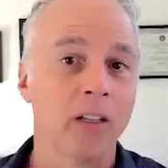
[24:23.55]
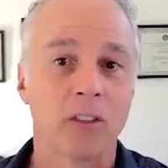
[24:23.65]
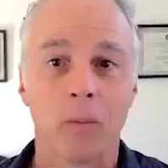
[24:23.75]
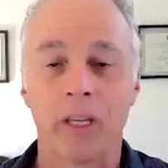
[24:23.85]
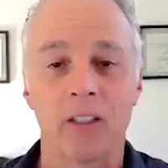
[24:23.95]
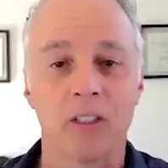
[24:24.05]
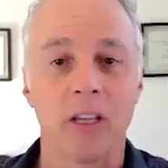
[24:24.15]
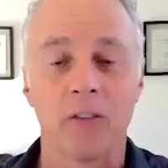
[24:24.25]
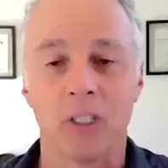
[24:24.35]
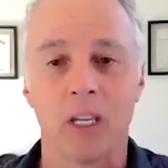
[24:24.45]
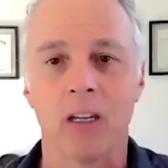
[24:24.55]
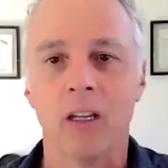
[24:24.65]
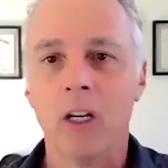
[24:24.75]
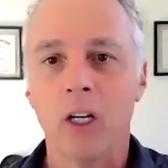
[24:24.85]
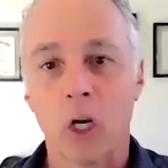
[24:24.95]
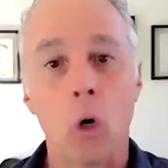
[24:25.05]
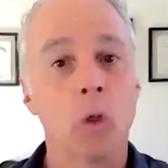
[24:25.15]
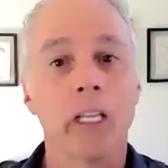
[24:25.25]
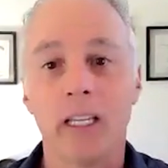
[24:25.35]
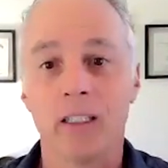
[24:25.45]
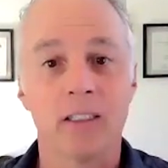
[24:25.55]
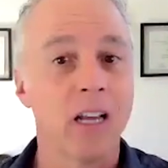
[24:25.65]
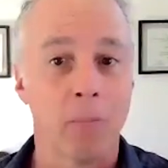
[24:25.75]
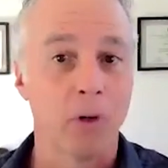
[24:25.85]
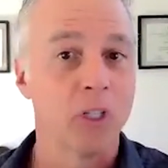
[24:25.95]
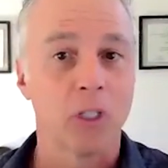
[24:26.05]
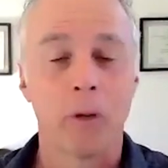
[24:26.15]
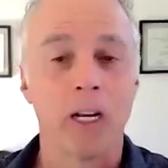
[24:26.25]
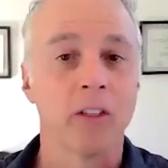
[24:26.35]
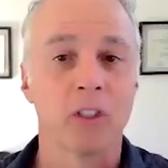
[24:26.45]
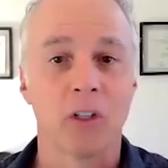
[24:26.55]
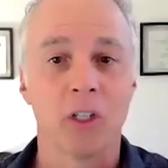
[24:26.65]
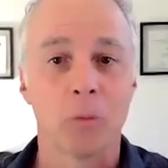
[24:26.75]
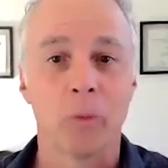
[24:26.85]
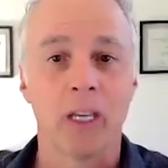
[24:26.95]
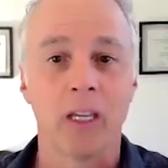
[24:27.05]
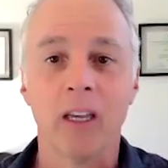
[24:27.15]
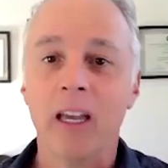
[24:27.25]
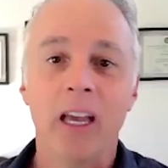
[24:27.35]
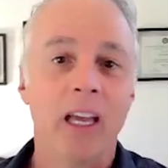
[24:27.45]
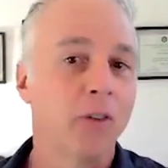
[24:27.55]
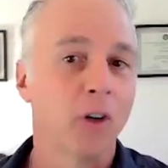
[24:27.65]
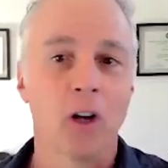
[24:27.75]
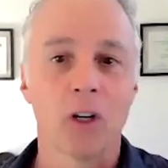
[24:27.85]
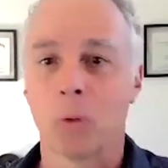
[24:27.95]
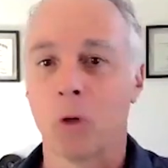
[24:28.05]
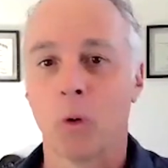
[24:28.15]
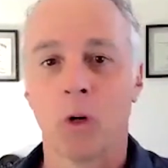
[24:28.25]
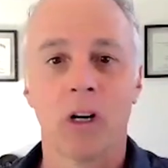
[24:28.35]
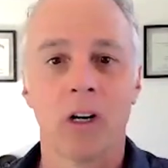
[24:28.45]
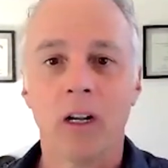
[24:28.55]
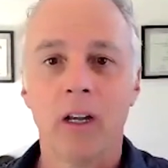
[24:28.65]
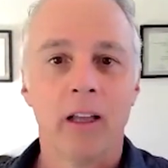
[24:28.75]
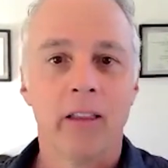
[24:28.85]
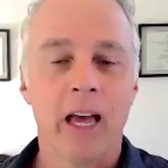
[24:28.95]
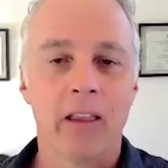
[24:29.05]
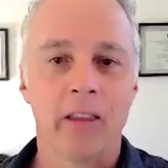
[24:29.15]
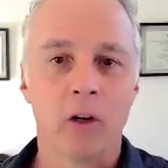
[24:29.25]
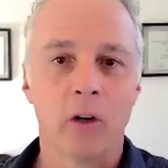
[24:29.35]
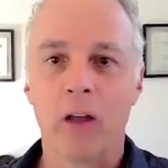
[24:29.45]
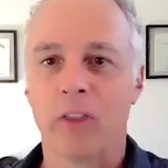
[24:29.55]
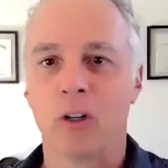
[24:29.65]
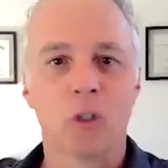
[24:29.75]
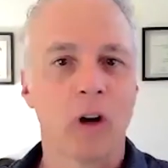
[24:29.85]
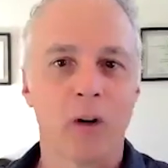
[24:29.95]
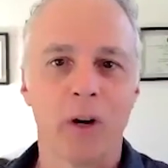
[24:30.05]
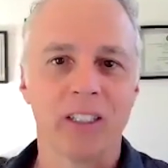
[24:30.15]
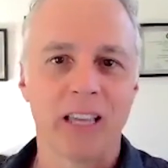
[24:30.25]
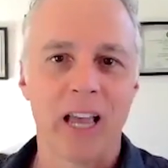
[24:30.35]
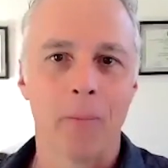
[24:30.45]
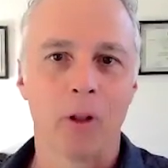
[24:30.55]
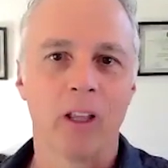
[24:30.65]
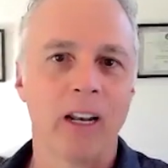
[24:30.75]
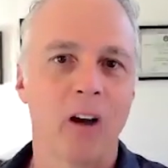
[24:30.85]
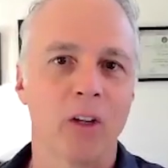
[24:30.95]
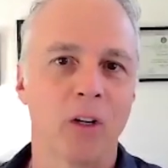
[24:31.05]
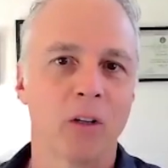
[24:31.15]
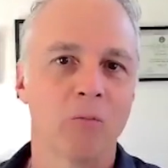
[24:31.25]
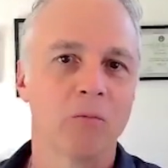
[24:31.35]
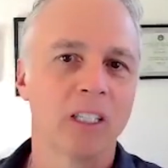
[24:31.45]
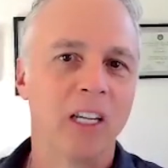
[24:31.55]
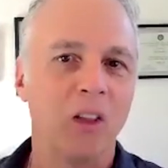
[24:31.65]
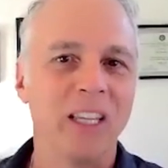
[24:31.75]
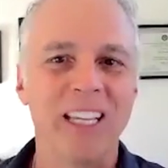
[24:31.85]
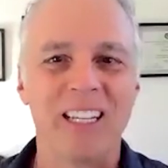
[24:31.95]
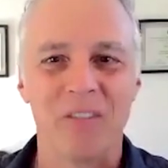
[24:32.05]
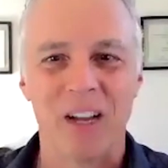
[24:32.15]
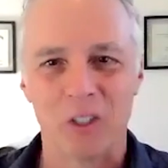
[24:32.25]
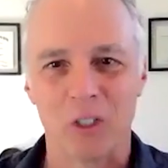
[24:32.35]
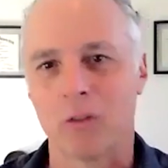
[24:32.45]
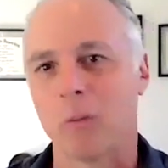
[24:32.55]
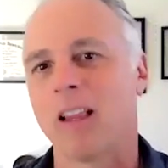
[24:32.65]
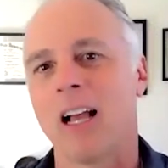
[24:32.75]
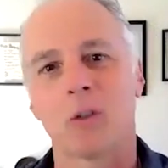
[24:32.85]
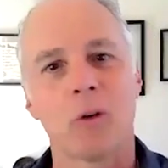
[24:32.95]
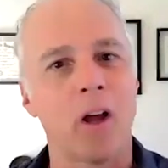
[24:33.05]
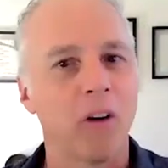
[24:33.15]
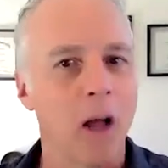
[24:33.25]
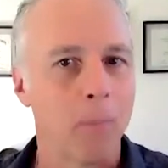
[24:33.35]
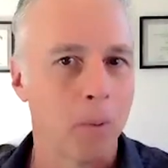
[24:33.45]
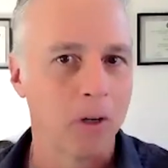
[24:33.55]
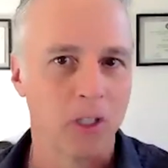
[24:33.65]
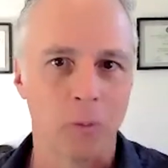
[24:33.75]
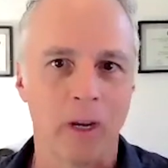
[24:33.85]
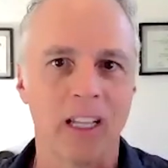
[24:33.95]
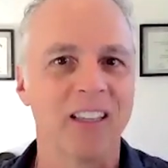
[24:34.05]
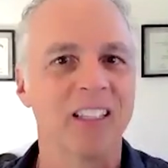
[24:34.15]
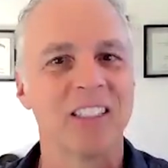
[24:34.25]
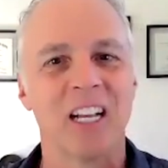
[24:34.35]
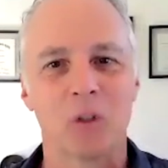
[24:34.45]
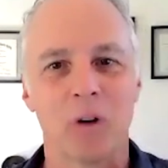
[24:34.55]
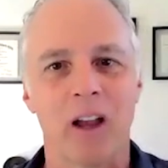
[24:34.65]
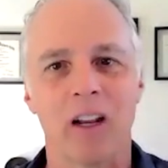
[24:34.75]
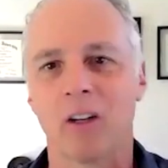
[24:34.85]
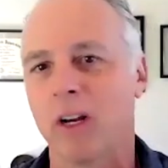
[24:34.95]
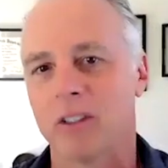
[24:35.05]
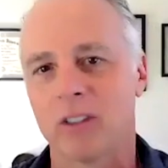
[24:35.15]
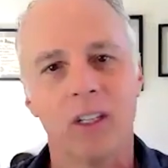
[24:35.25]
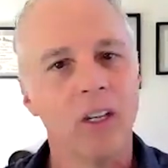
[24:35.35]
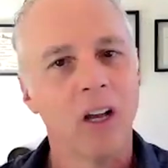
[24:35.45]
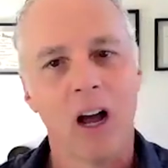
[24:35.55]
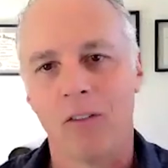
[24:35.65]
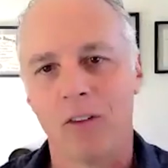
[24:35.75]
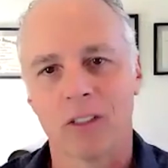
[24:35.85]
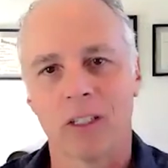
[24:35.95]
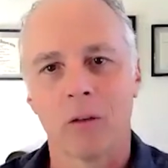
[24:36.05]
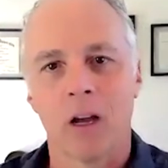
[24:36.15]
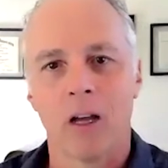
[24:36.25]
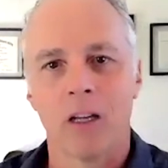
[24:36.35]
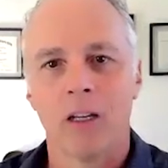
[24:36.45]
In some cases, I've seen co-leads not participate in the Series B, and if you're an entrepreneur, that you're out there trying to raise capital and now your lead investors from the last round are not participating in this next round, it creates obviously